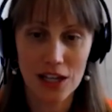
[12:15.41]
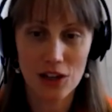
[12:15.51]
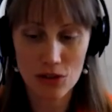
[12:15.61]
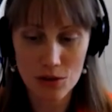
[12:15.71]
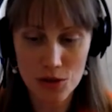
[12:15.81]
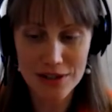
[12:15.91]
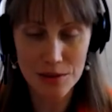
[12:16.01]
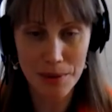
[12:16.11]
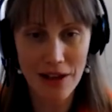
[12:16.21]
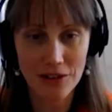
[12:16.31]
the
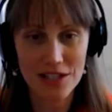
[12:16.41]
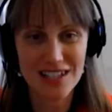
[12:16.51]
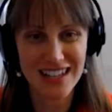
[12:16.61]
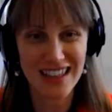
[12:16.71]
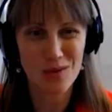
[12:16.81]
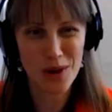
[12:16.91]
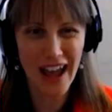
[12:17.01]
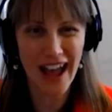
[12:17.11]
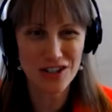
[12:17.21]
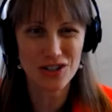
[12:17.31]
municipalities to say that we
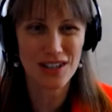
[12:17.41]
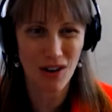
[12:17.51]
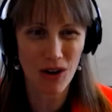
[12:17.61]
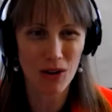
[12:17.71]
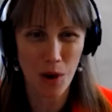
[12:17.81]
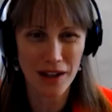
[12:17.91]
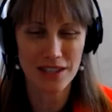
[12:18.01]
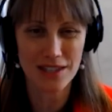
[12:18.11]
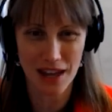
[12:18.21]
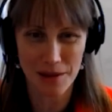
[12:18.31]
actually all want
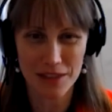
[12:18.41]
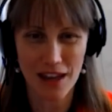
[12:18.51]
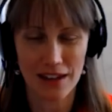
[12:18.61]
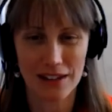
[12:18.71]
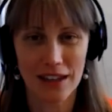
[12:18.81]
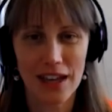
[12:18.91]
the same thing.